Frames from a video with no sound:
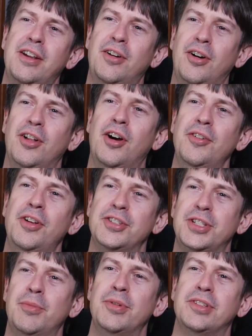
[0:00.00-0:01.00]
hall. Oh no,
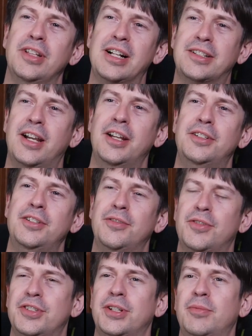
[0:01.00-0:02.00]
someone's locked onto you for some